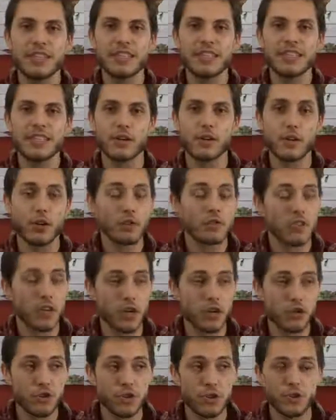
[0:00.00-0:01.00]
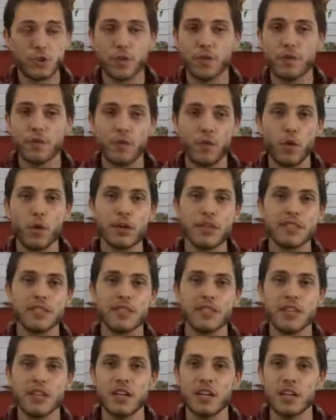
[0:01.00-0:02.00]
until those countries were
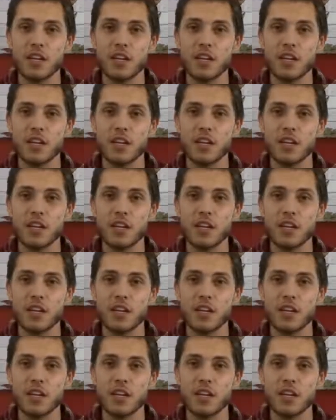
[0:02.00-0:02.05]
forced